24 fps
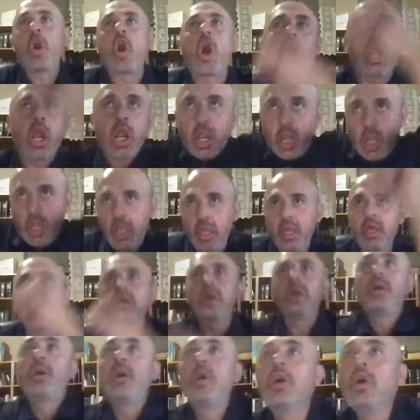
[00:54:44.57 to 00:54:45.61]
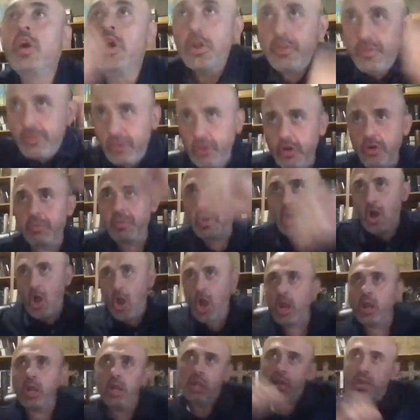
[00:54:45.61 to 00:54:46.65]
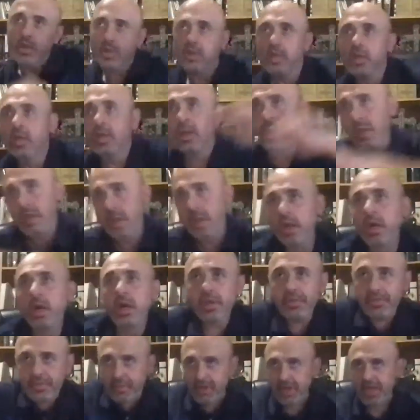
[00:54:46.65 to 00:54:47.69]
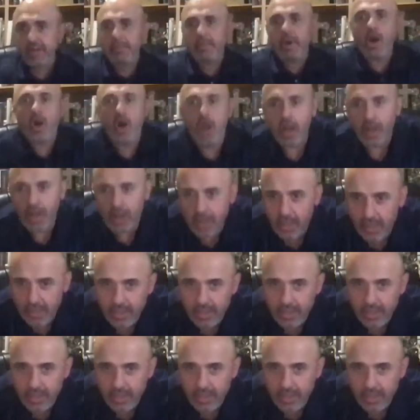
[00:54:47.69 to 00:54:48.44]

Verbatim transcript: more, two more, three more.